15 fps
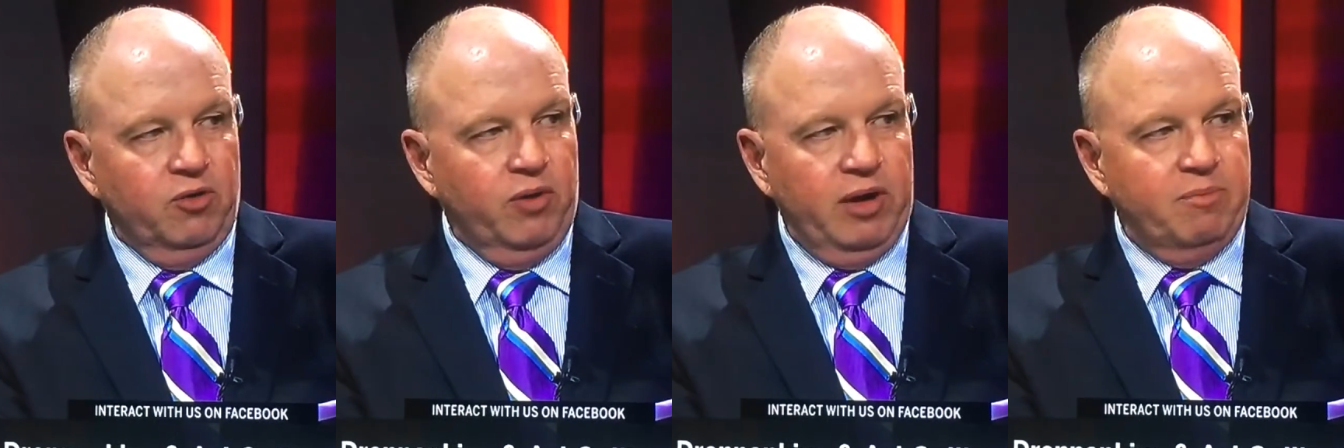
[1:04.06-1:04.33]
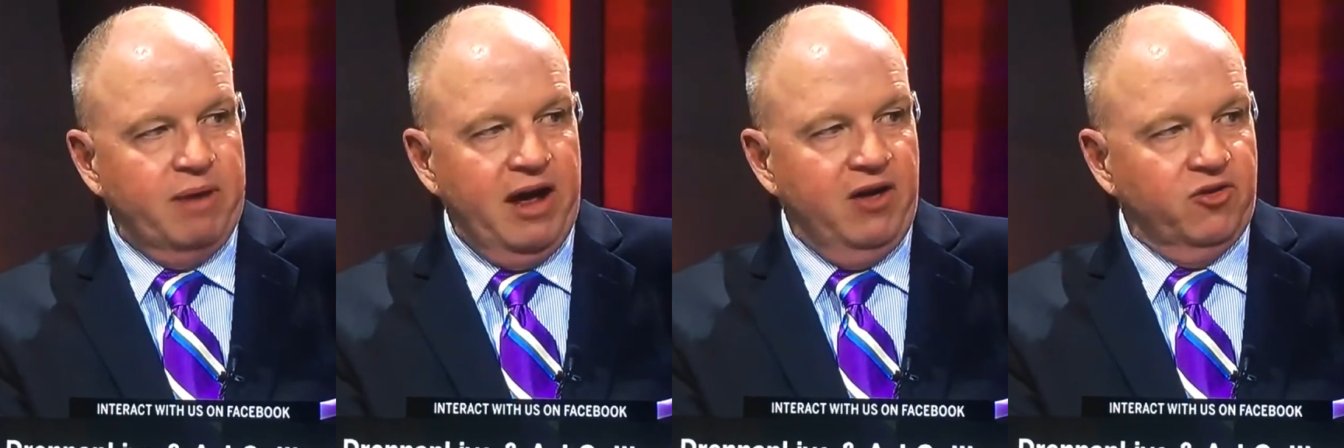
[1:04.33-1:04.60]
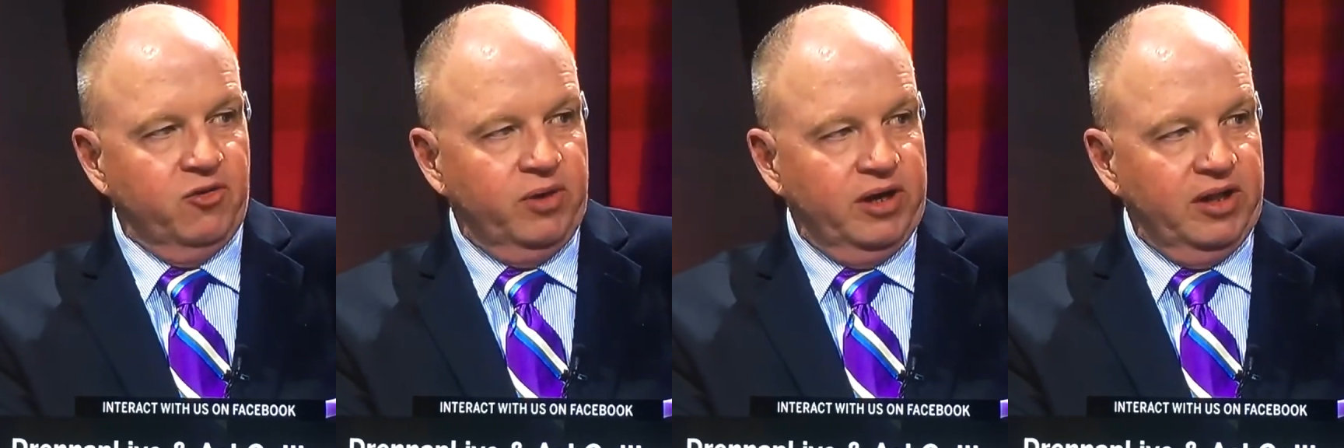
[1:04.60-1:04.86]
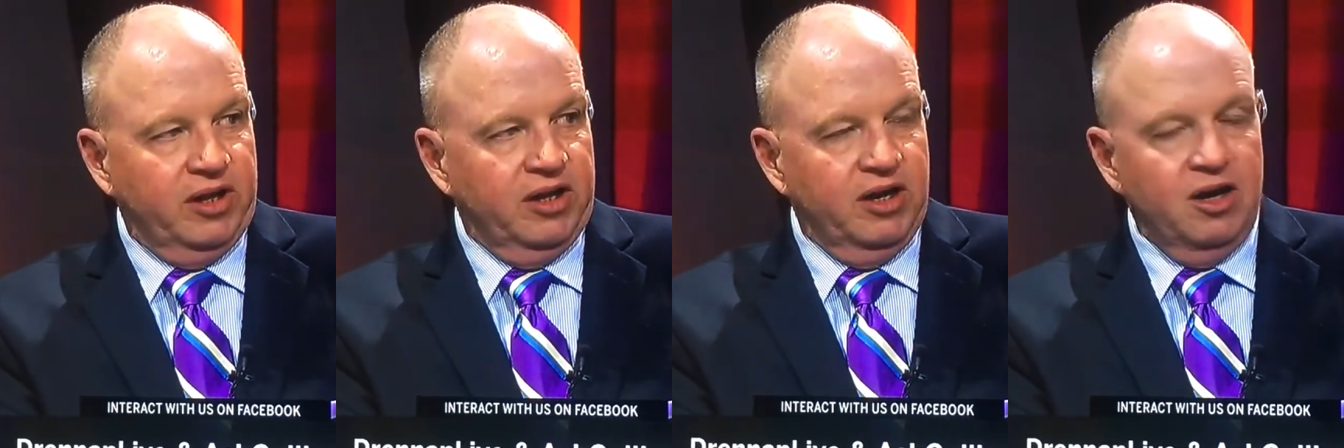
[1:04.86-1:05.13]
great pals or
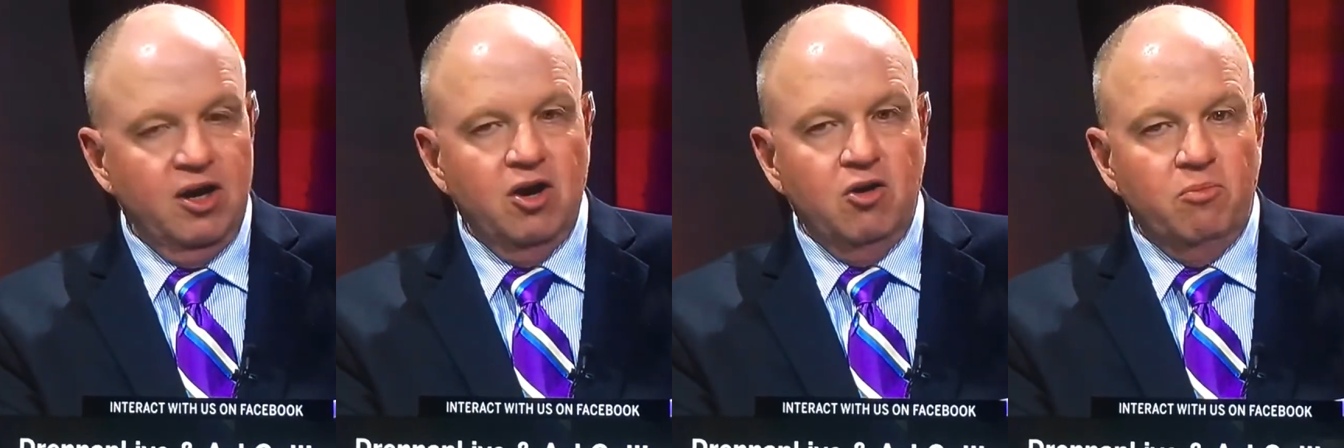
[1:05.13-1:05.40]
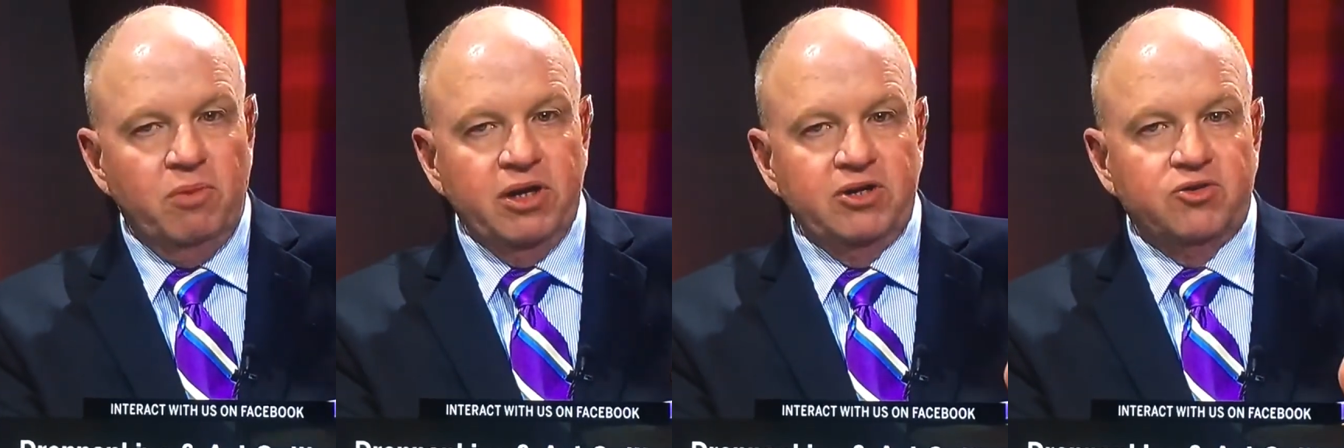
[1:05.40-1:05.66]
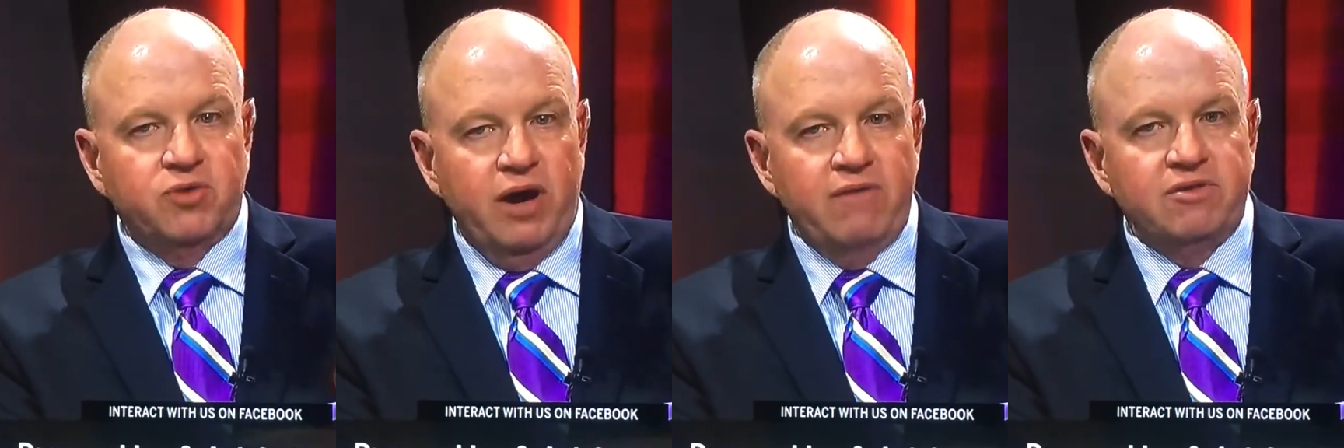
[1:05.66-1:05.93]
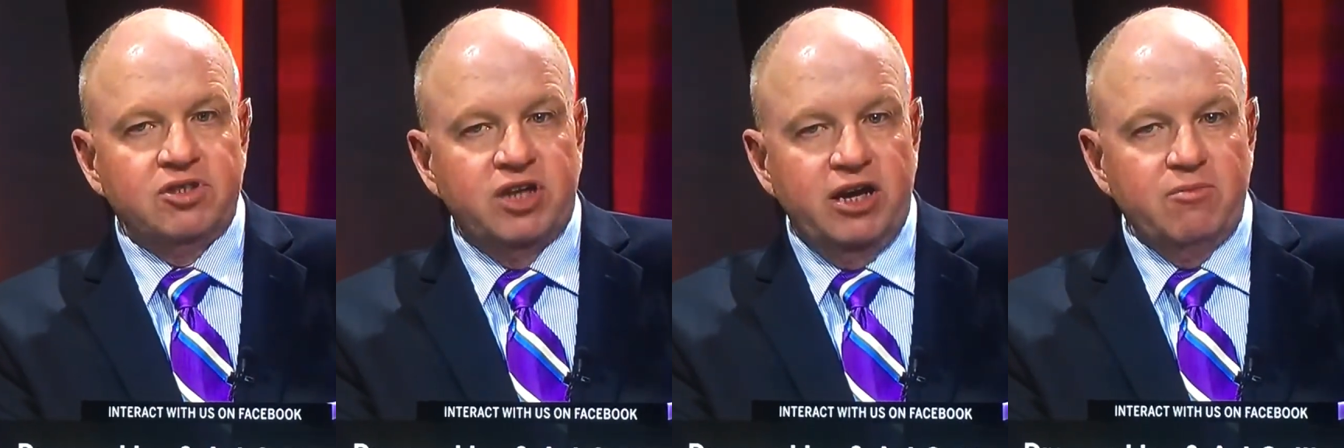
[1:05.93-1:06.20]
anything, but
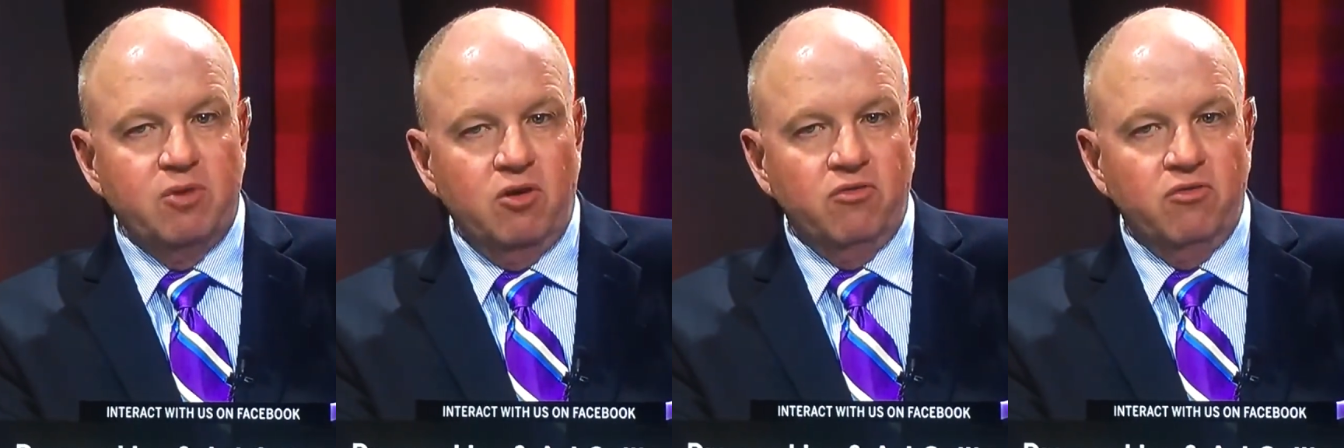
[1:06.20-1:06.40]
Travis came